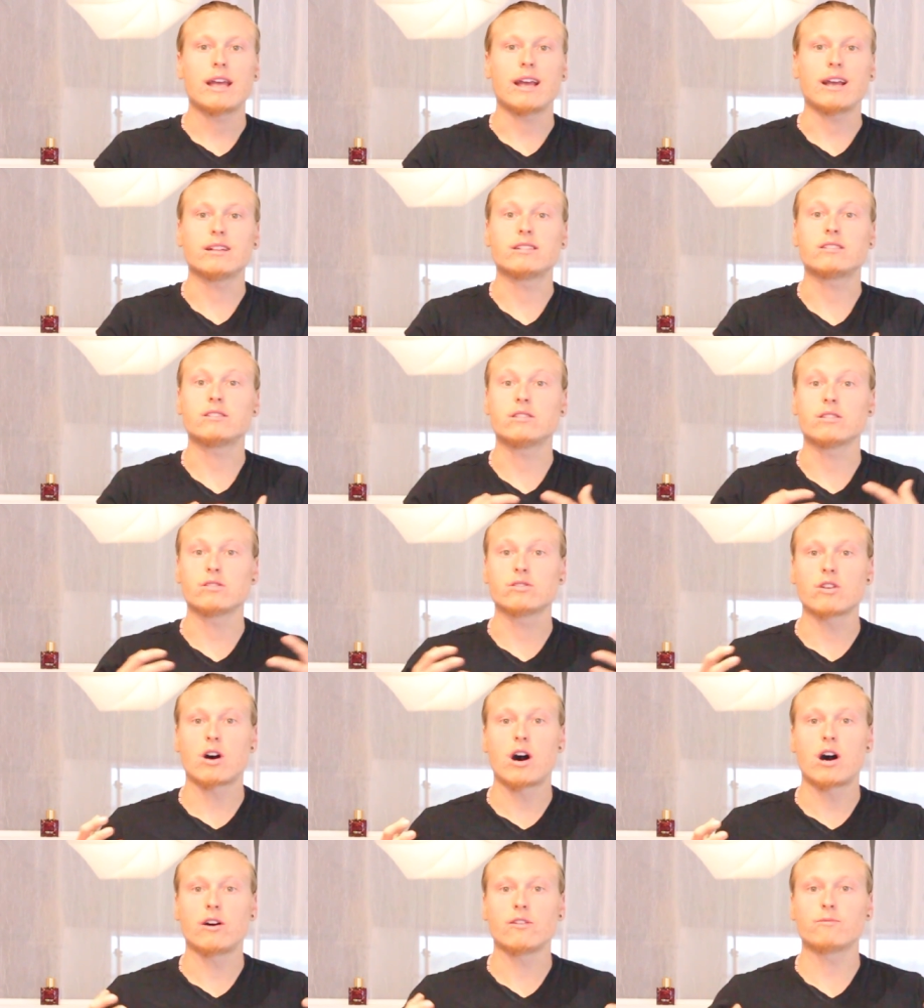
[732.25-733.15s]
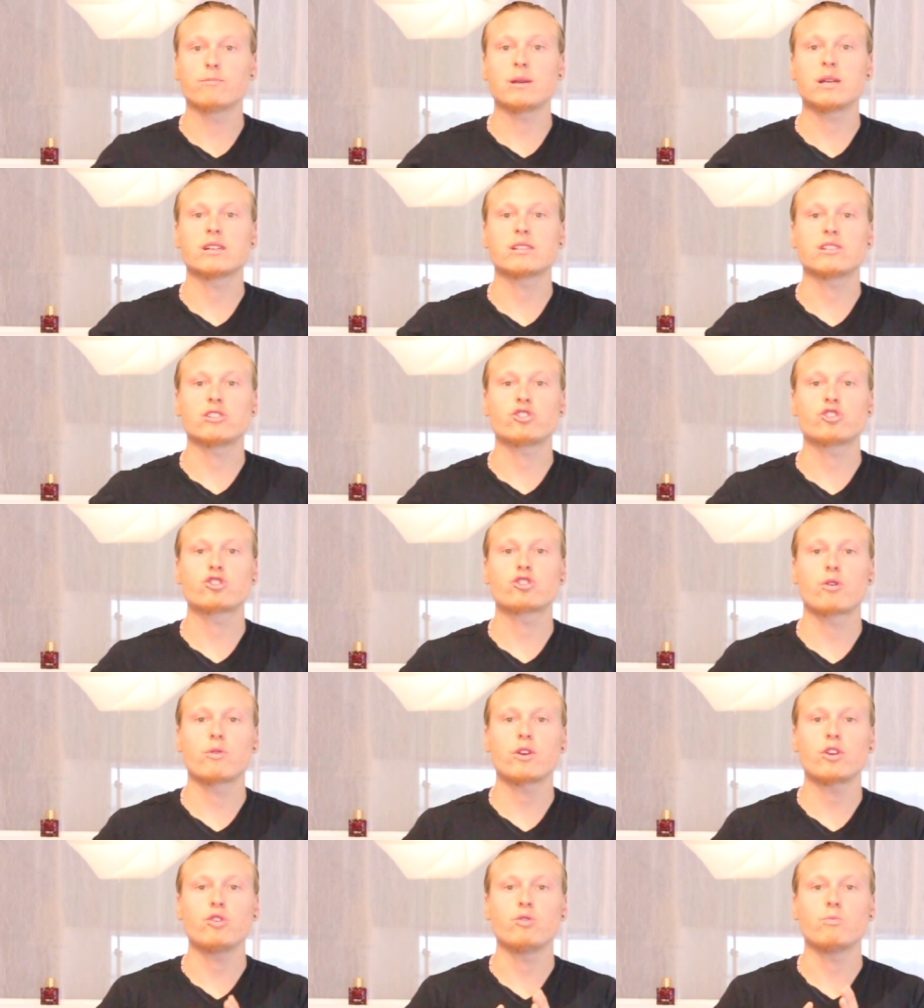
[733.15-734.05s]
It's dissolved because it's
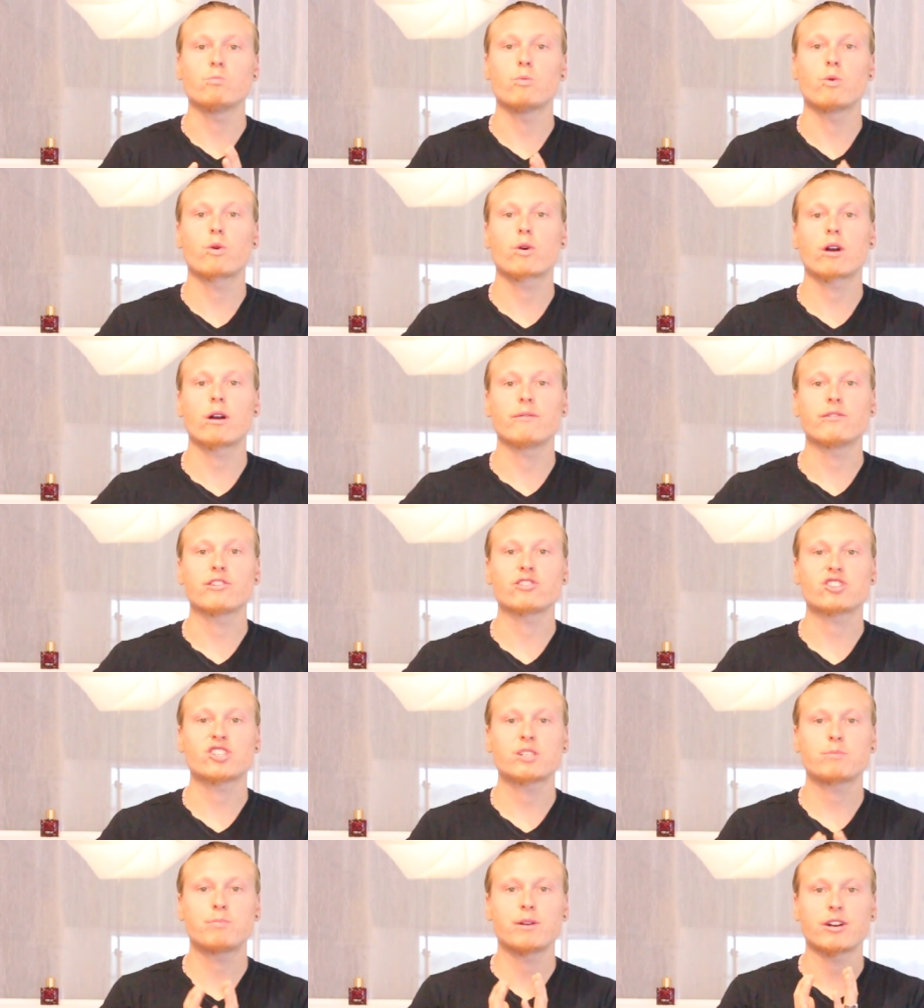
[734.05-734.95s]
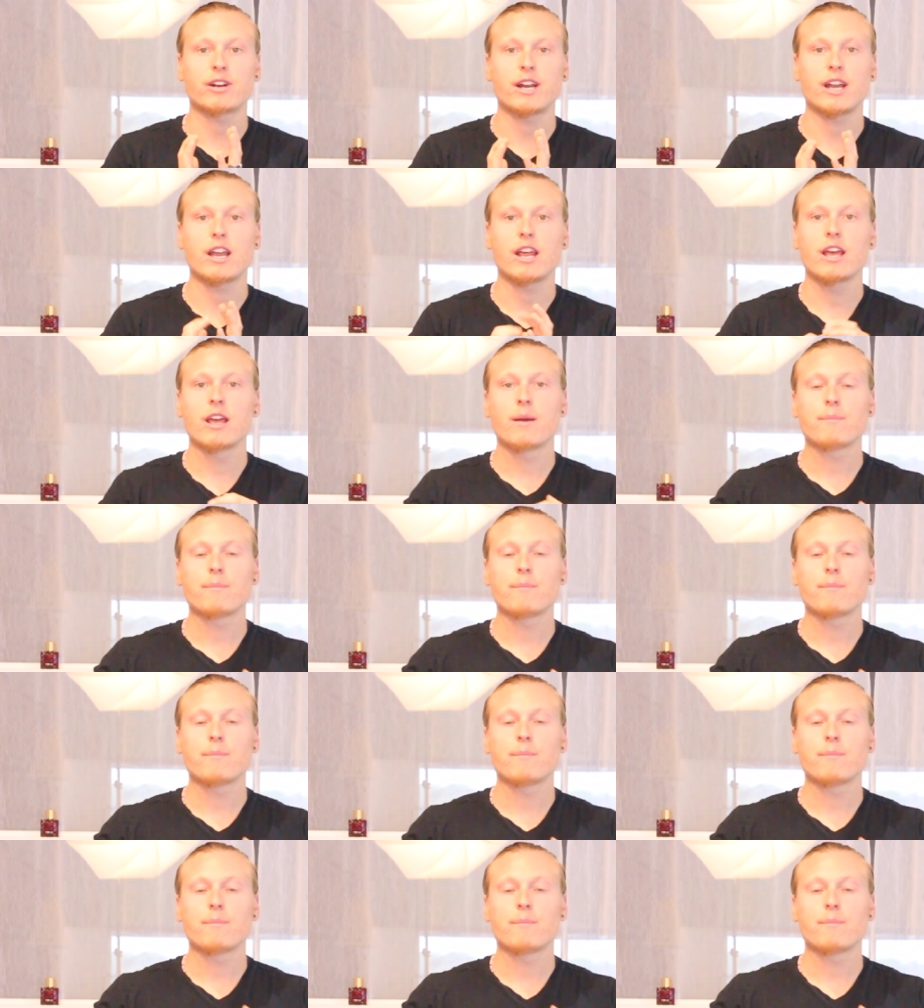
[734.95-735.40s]
showing you more of your spirit.